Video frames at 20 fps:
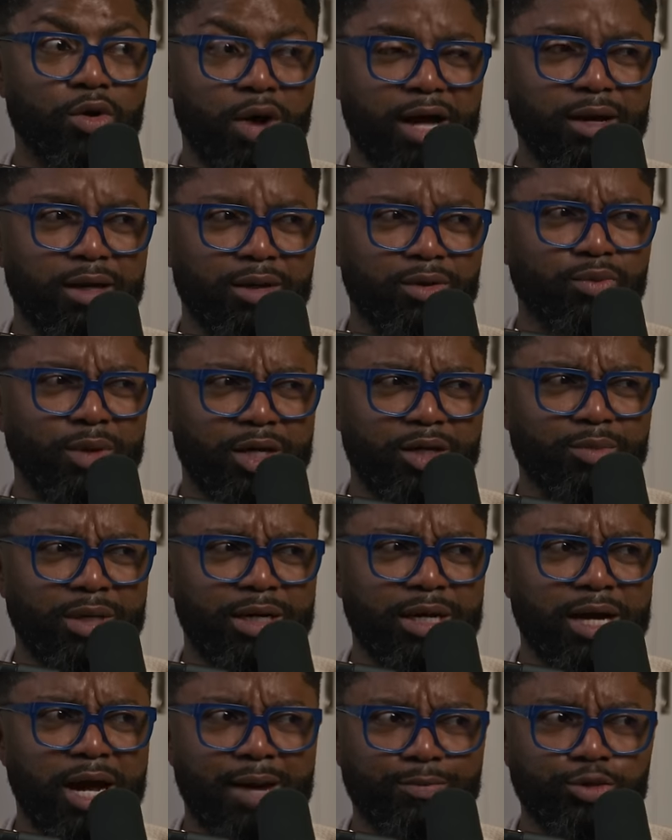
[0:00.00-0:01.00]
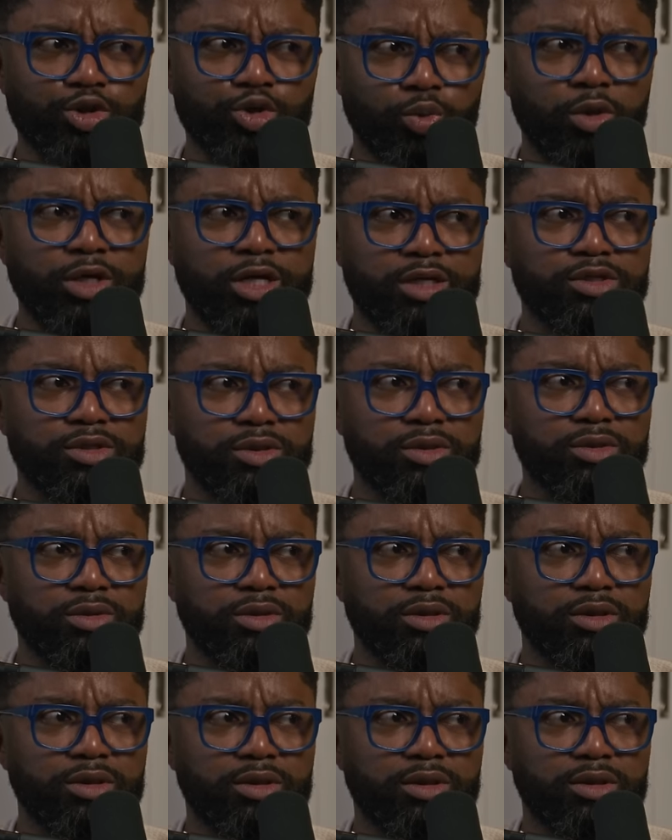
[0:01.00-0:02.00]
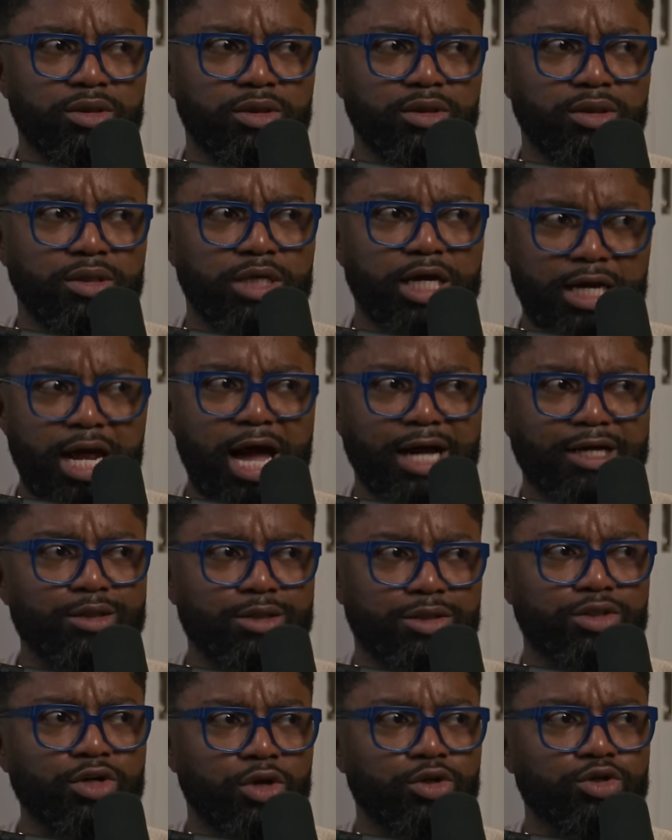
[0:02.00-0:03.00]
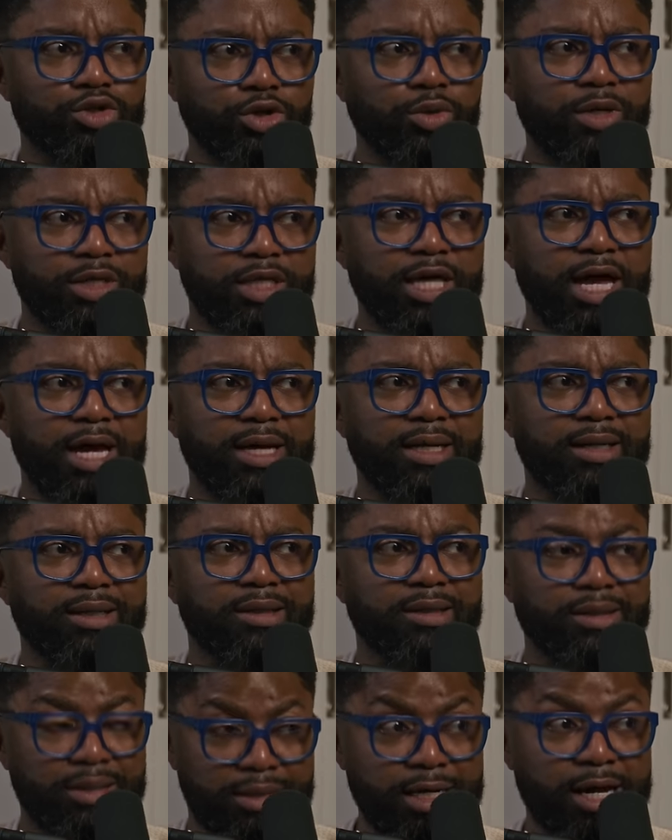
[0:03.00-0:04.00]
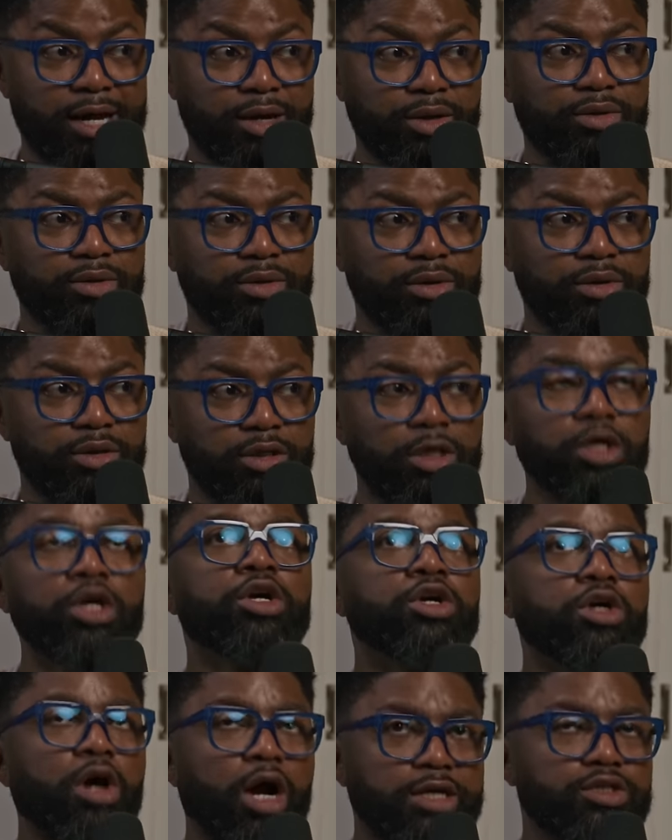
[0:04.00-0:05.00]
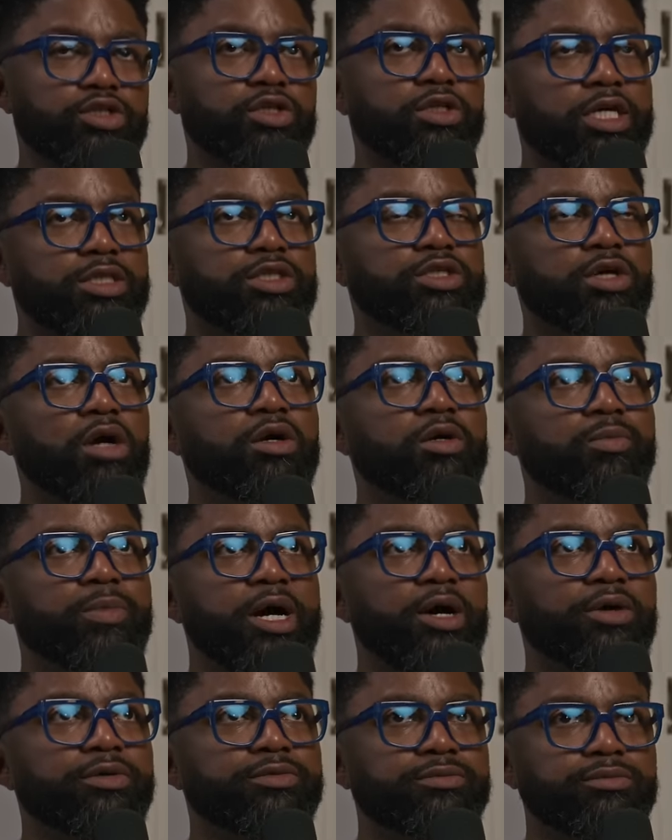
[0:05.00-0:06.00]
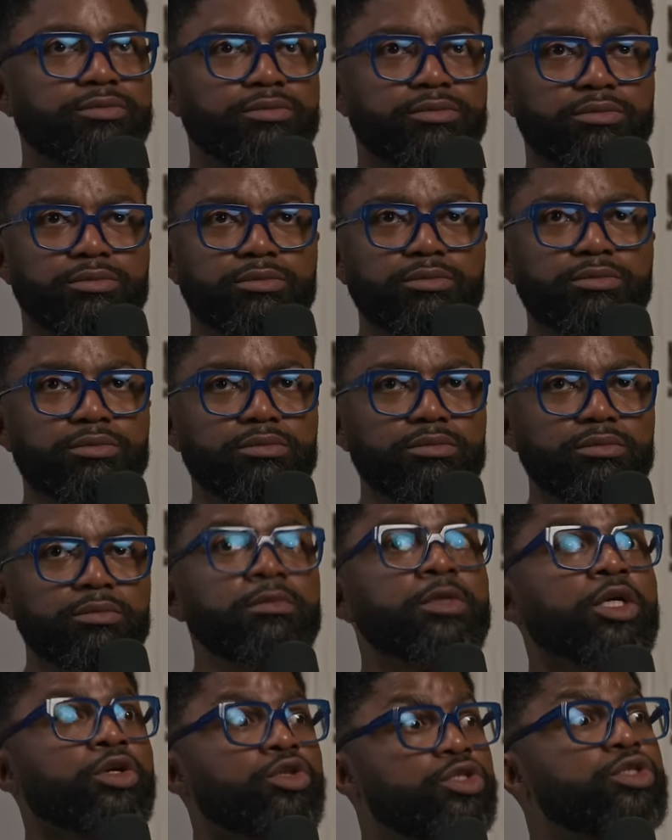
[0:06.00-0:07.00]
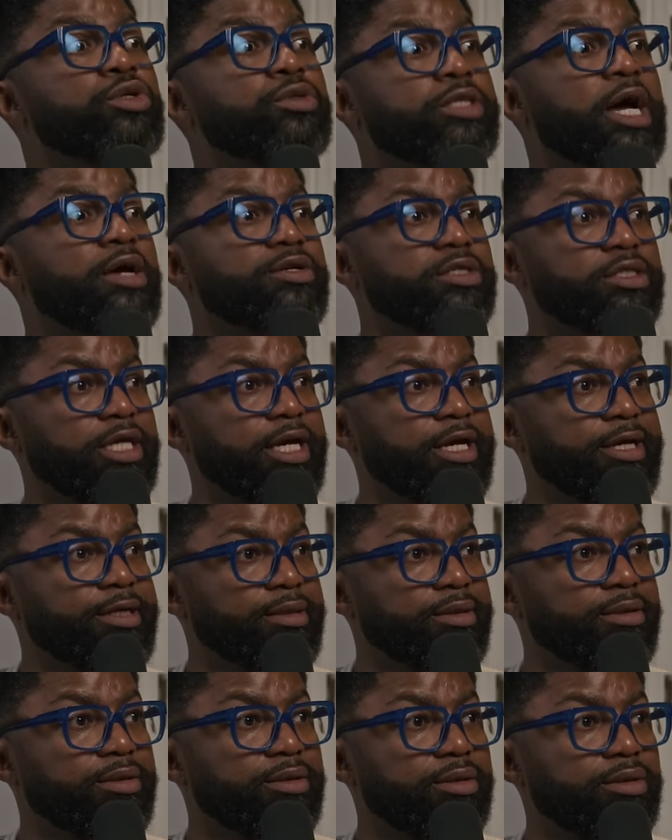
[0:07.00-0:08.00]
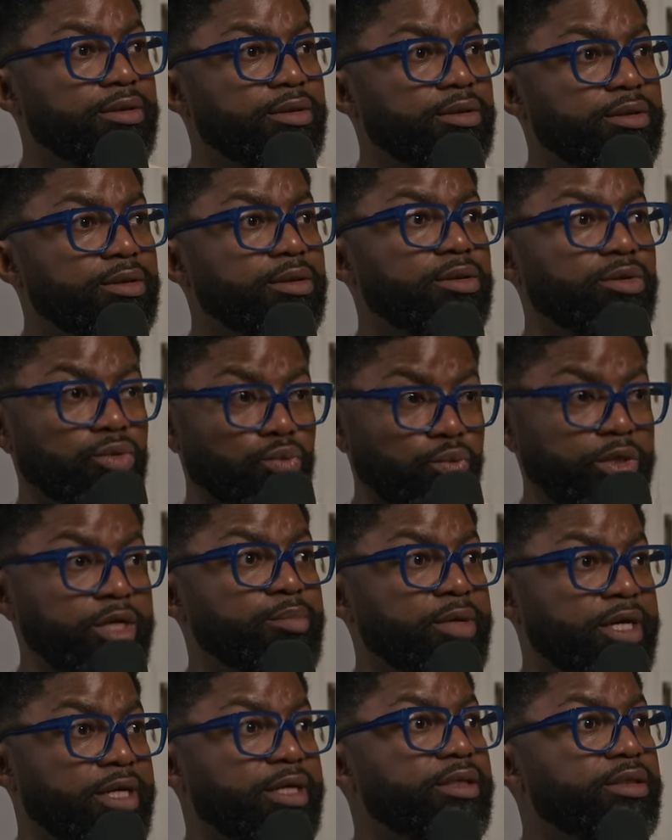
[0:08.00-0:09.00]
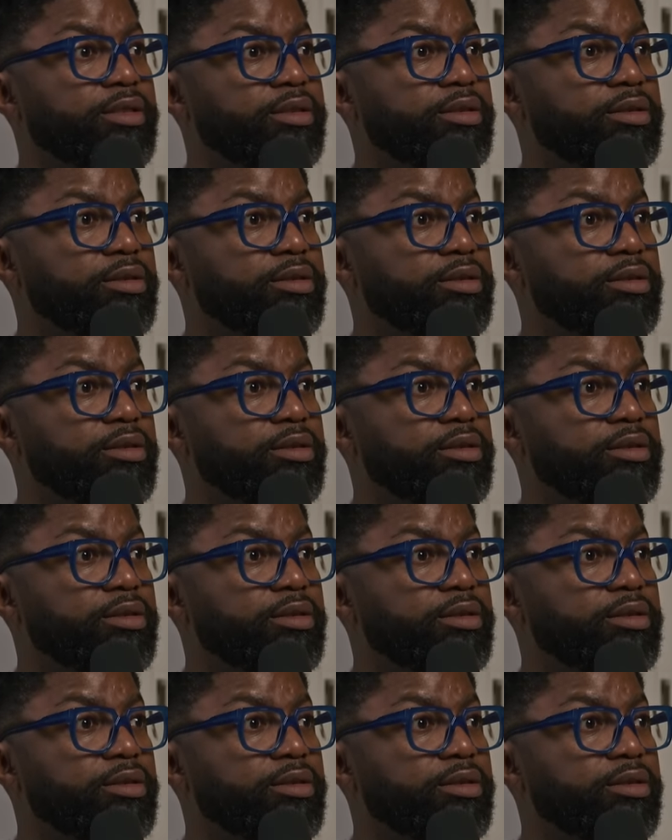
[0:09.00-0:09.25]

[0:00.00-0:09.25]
oh, wait a minute, I'm 22 and I can start doing that now. All right. So let's talk about 2008. We meet.